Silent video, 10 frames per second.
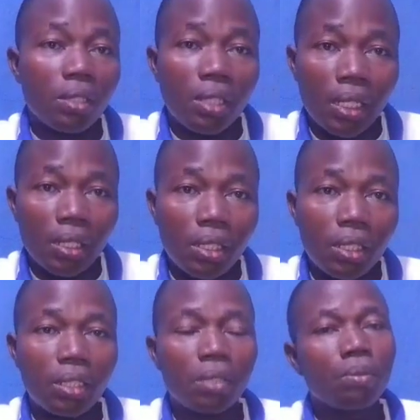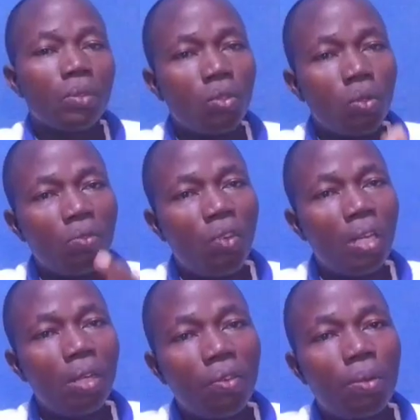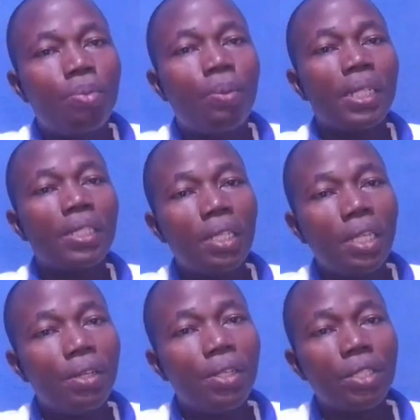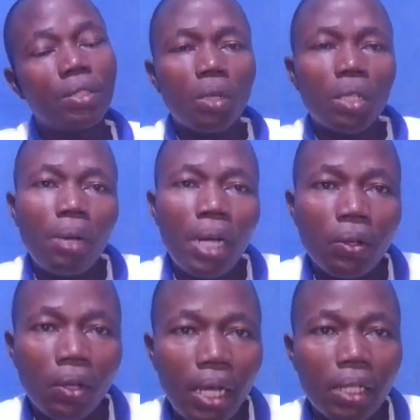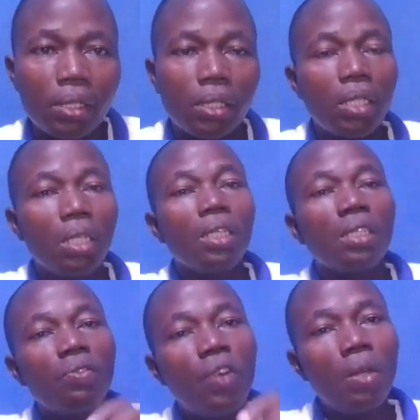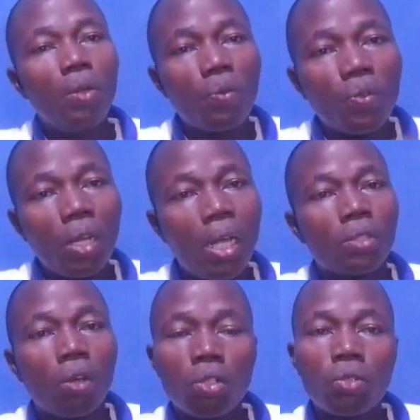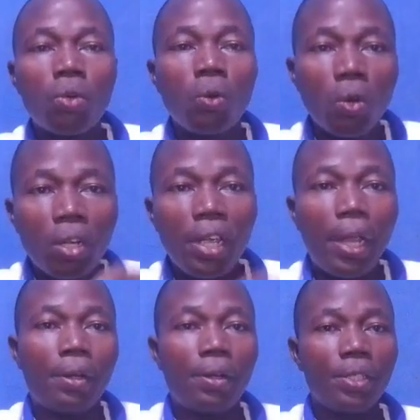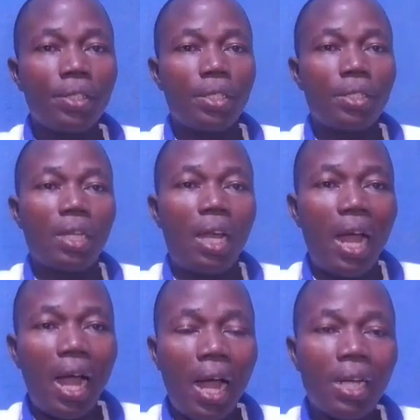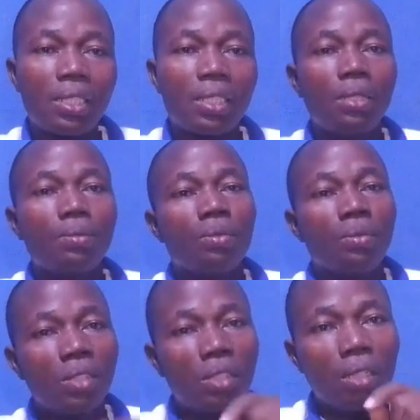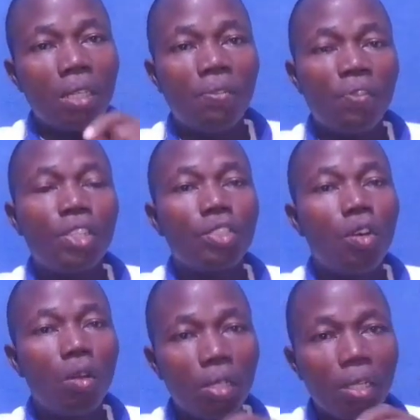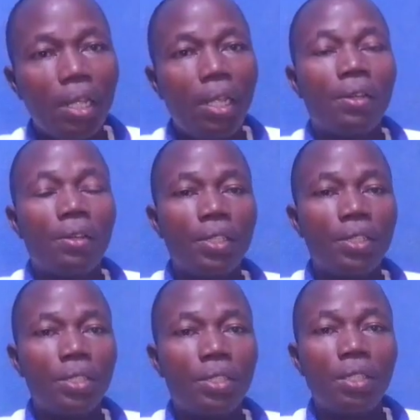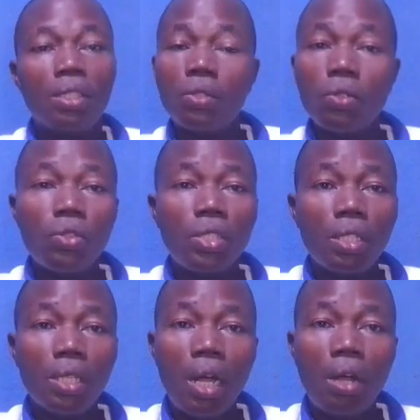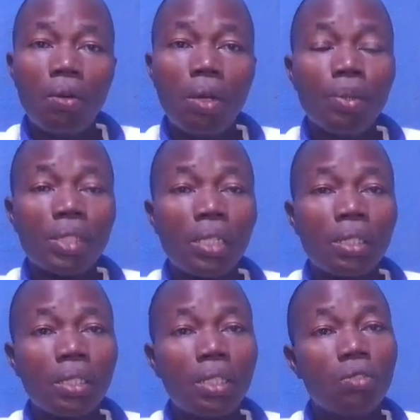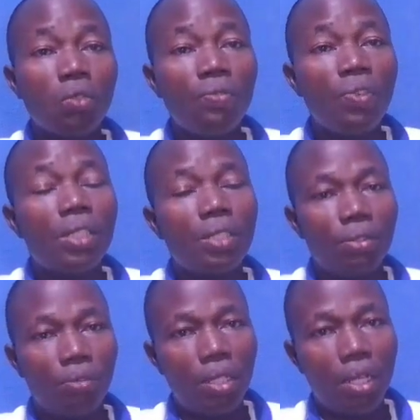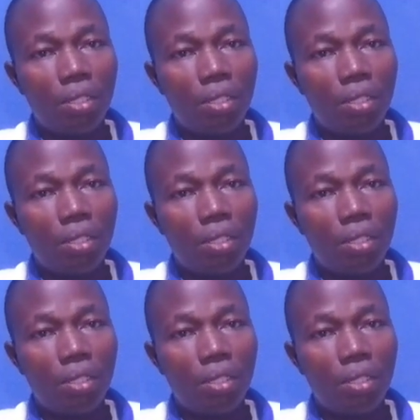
That is it. So the value of a property increases. What about your land? The value of your land also increases as inflation increases. So you see how important it is to invest in real